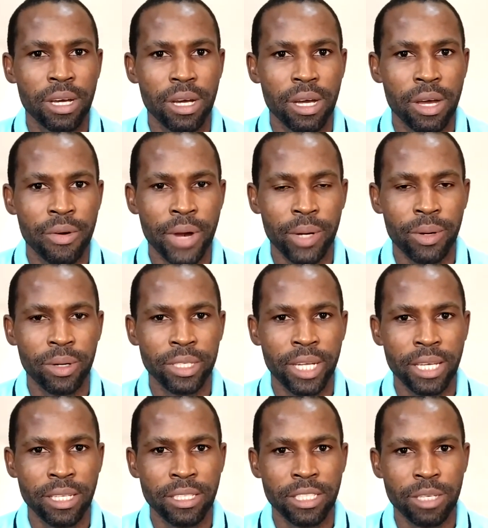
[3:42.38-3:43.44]

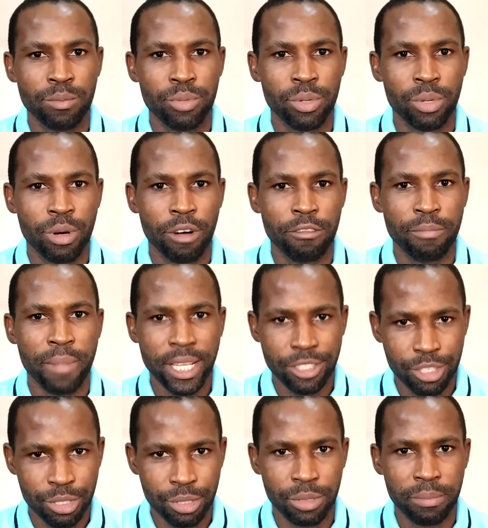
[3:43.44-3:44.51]
recorded in the book of
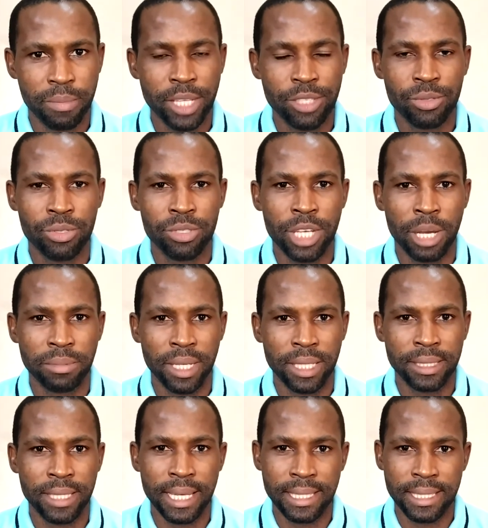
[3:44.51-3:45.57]
Matthew chapter
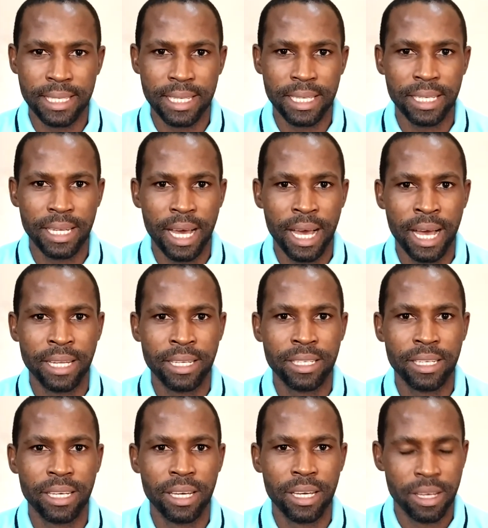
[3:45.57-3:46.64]
13 and
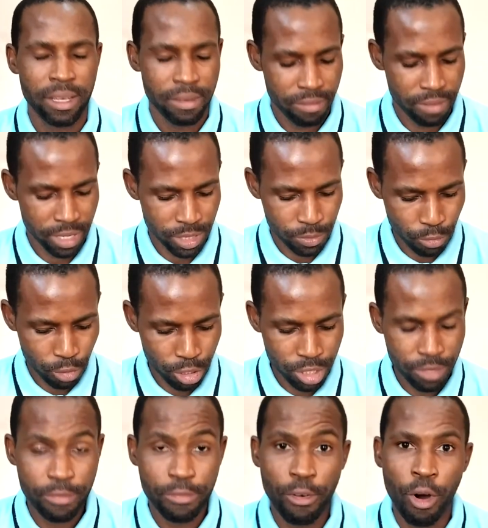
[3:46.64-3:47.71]
verse
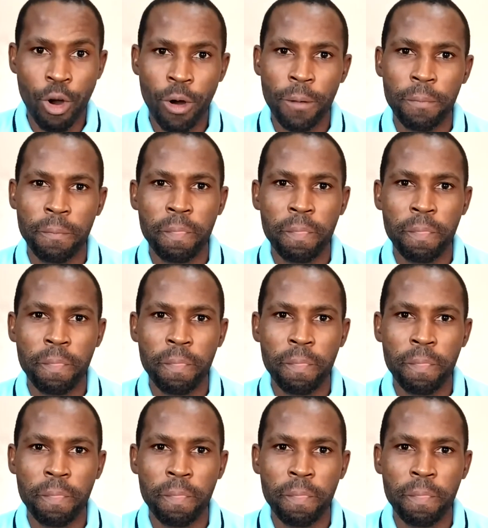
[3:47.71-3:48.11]
44,